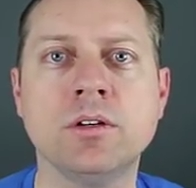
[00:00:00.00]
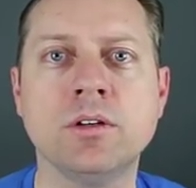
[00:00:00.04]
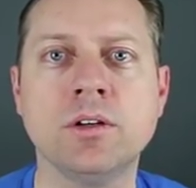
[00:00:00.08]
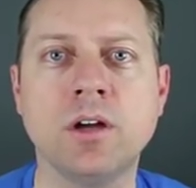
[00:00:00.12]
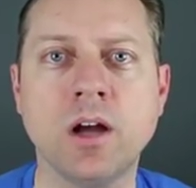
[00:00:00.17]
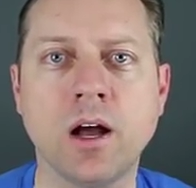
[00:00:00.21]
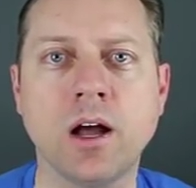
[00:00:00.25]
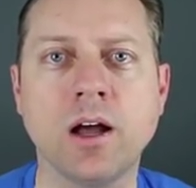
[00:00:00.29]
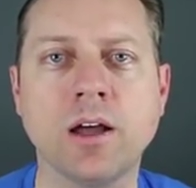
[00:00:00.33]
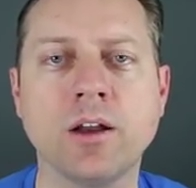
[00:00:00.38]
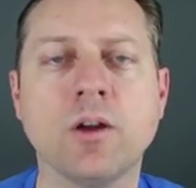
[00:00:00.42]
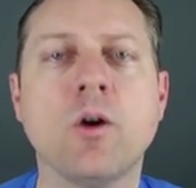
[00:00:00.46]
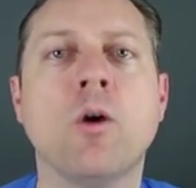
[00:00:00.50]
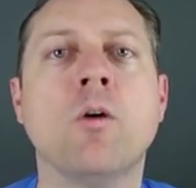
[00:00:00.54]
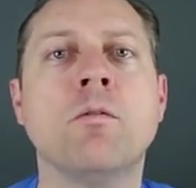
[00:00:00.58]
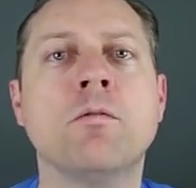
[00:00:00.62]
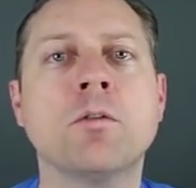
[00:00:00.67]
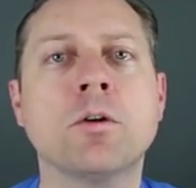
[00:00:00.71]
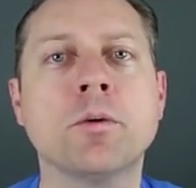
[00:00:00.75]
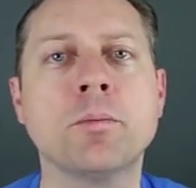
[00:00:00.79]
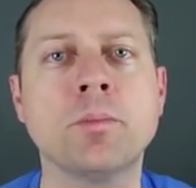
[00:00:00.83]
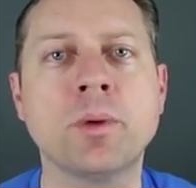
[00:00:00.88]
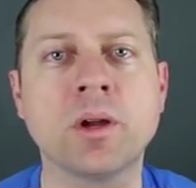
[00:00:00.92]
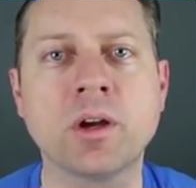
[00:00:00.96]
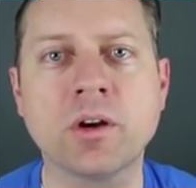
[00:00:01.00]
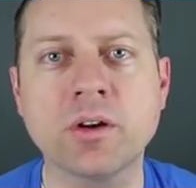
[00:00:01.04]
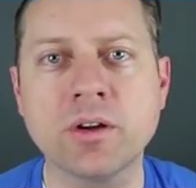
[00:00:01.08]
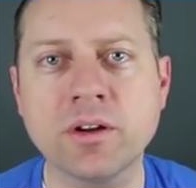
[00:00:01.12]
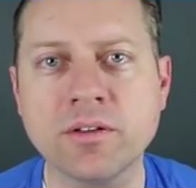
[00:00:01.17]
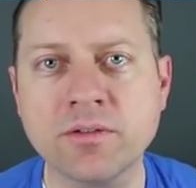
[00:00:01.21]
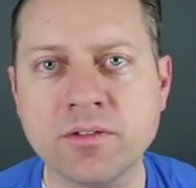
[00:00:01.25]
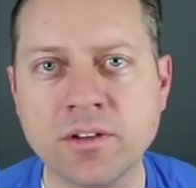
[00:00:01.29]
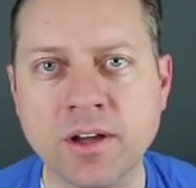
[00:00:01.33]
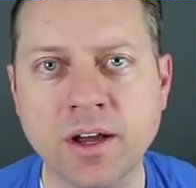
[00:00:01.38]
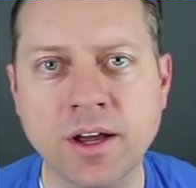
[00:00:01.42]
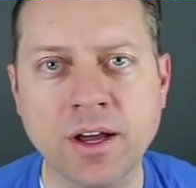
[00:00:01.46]
God over a period
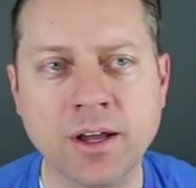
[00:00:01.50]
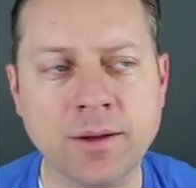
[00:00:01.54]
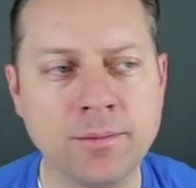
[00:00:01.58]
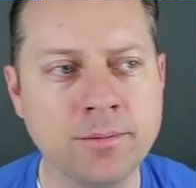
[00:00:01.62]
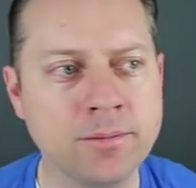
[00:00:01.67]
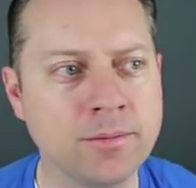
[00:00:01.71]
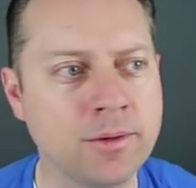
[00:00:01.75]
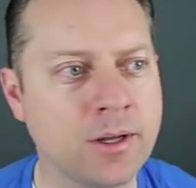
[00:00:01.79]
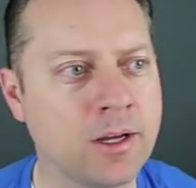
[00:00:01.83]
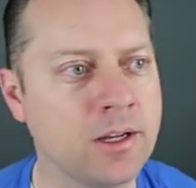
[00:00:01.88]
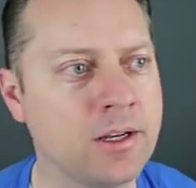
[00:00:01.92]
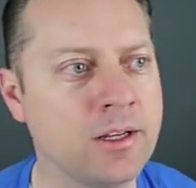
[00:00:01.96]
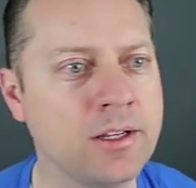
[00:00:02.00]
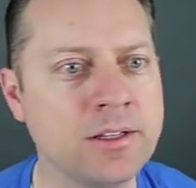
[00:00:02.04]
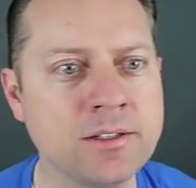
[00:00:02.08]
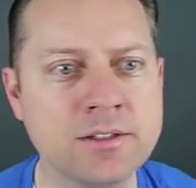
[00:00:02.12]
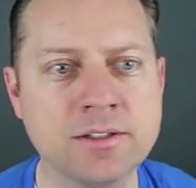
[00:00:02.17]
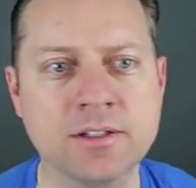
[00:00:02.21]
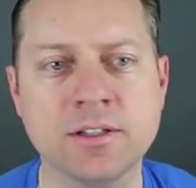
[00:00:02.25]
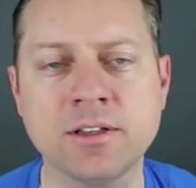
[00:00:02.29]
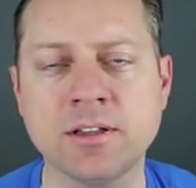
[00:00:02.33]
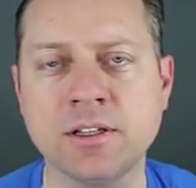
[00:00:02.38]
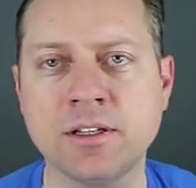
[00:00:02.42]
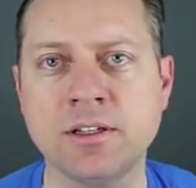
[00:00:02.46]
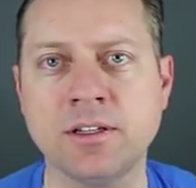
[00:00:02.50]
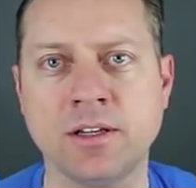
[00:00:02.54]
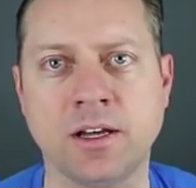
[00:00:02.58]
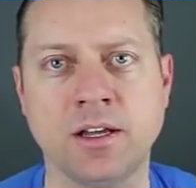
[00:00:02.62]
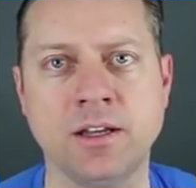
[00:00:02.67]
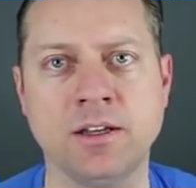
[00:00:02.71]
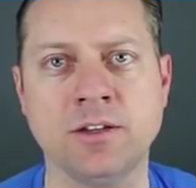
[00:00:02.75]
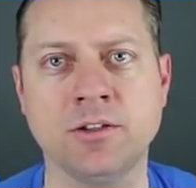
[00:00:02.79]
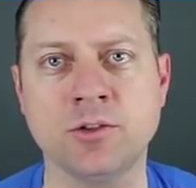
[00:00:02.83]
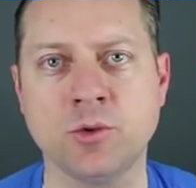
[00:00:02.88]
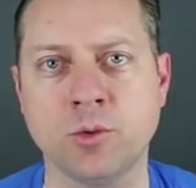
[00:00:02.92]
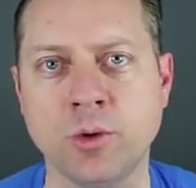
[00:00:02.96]
of time, not instantly,
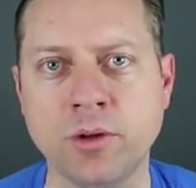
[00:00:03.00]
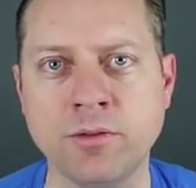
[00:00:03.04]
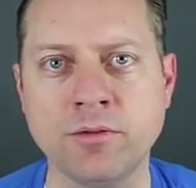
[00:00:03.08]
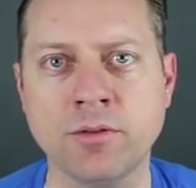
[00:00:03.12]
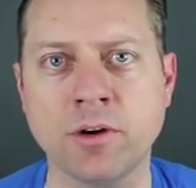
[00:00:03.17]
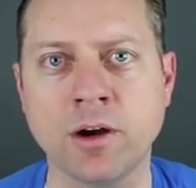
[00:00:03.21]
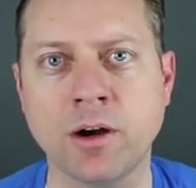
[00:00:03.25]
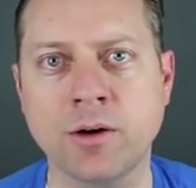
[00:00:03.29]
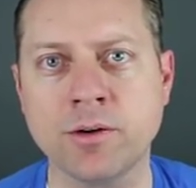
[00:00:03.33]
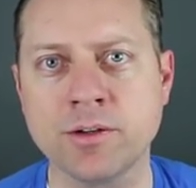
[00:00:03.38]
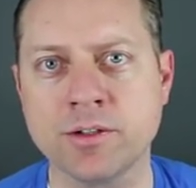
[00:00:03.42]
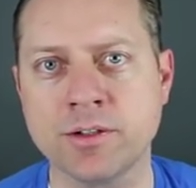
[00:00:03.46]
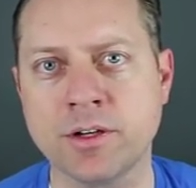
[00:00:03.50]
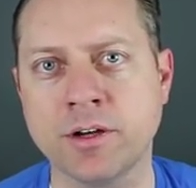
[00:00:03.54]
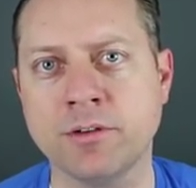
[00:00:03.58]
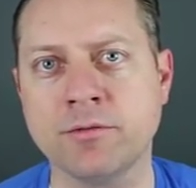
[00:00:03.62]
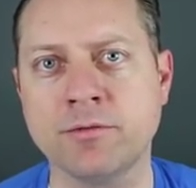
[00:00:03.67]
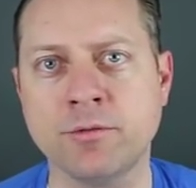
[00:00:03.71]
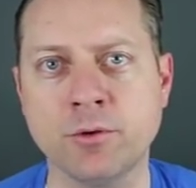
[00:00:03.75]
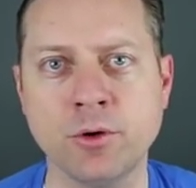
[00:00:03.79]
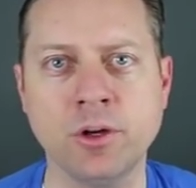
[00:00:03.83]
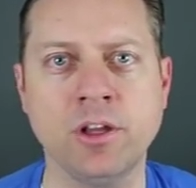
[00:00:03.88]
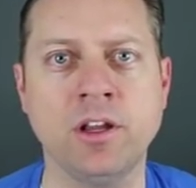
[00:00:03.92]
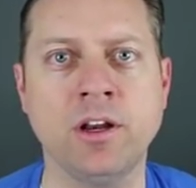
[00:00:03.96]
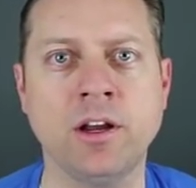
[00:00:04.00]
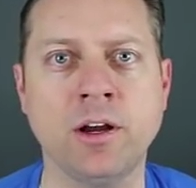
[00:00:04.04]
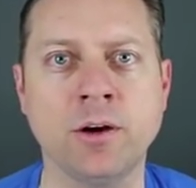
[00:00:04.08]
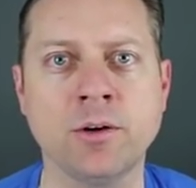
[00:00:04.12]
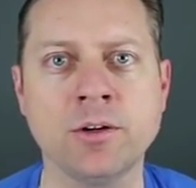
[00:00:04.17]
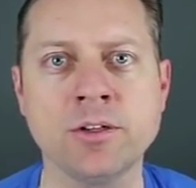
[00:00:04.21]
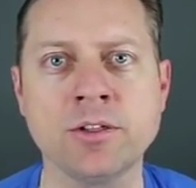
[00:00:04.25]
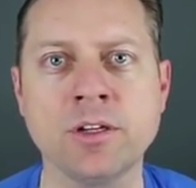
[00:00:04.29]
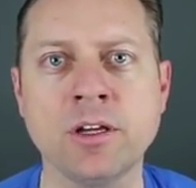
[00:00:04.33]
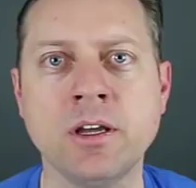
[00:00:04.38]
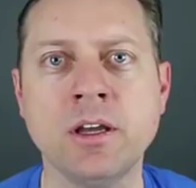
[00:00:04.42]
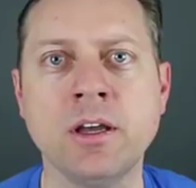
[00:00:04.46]
not in 24 hours, not in 48
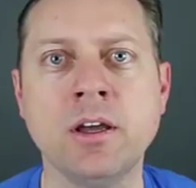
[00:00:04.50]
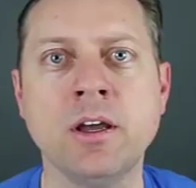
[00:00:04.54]
hours,